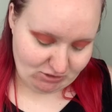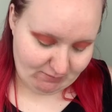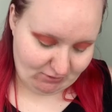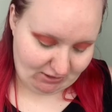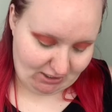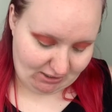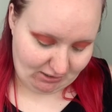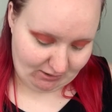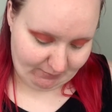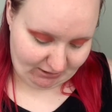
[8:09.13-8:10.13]
gonna try building that
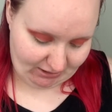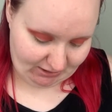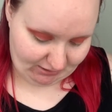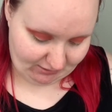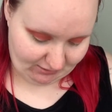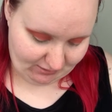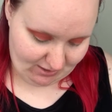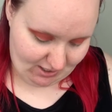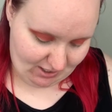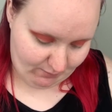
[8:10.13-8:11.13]
color up again
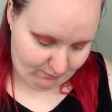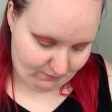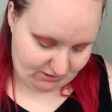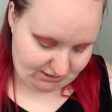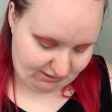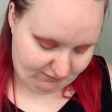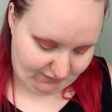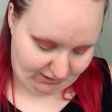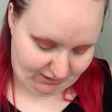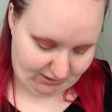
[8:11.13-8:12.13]
and seeing if I
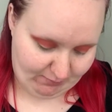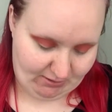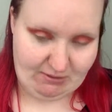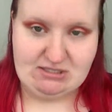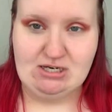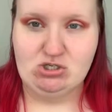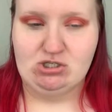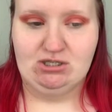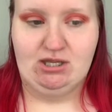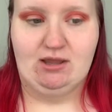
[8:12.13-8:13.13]
can get the pigmentation
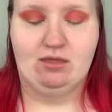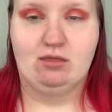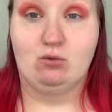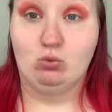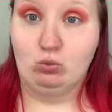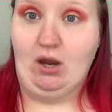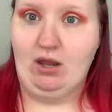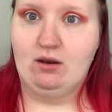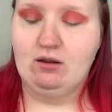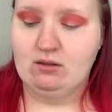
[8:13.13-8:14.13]
and like the
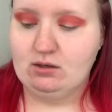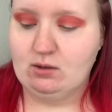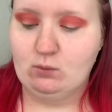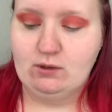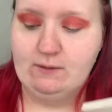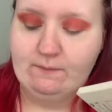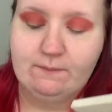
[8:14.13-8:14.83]
red that I want.